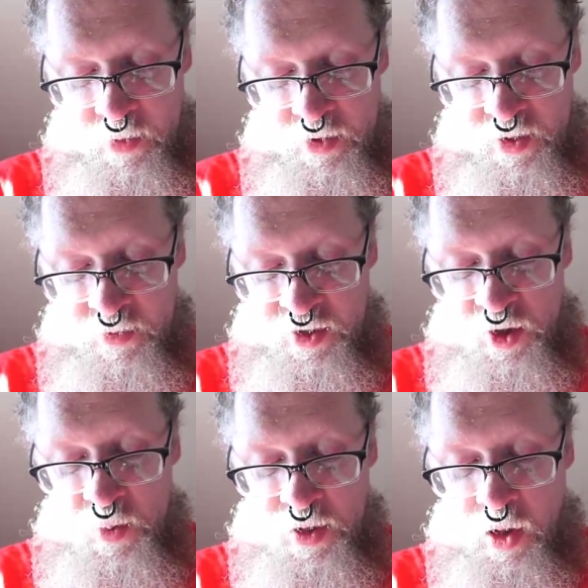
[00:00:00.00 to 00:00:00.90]
some
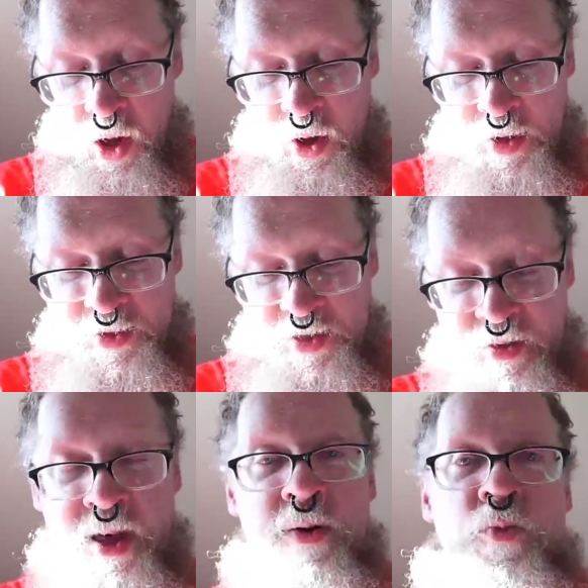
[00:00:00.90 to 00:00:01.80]
stupid laws
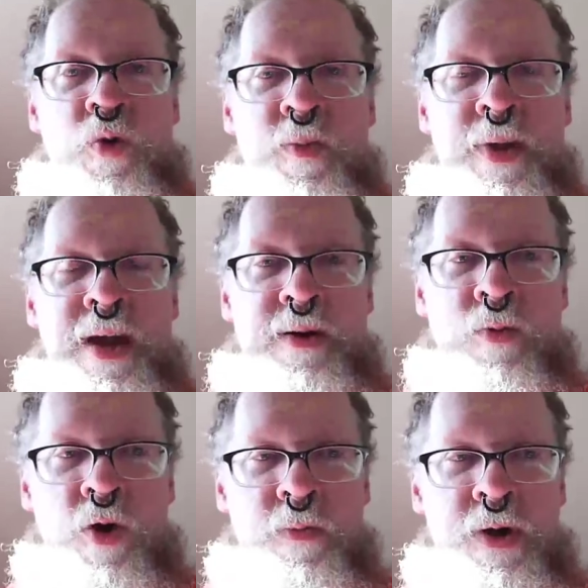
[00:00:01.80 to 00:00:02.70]
that will make
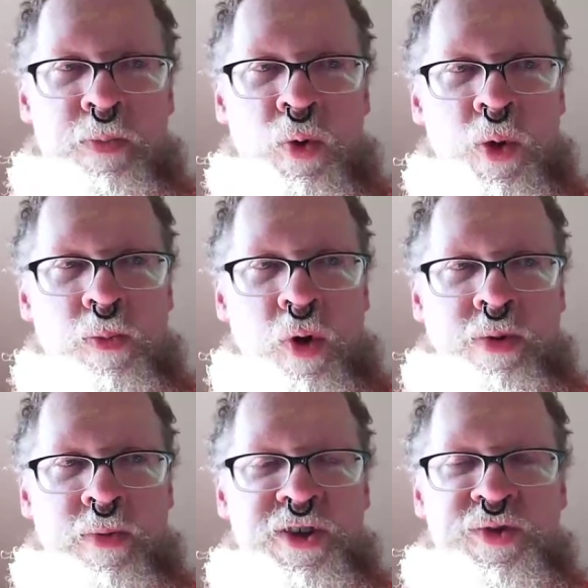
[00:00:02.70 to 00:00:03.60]
more people
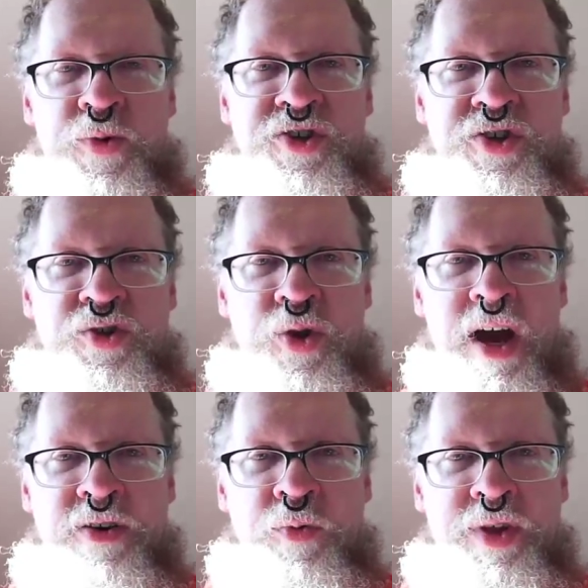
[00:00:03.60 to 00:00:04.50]
probably switch to
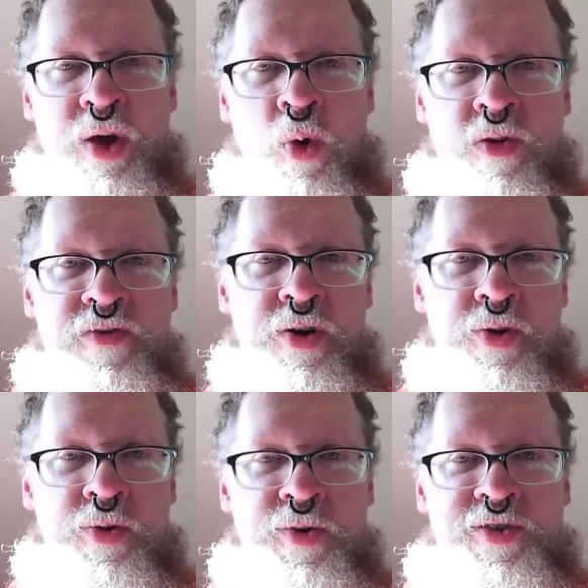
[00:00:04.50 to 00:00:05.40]
driving really old
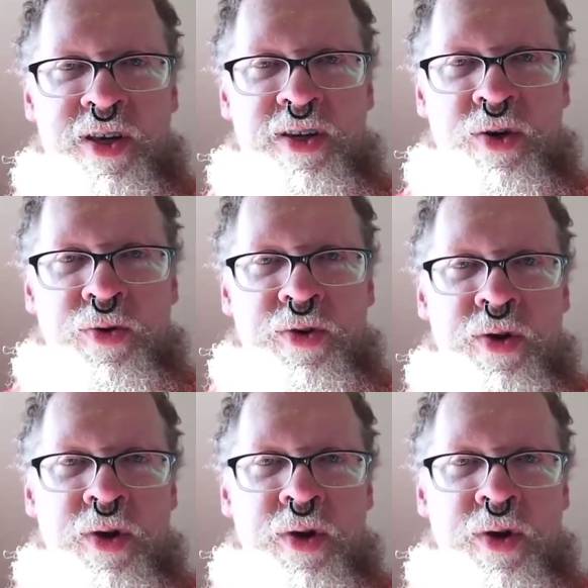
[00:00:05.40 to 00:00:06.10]
vehicles that don't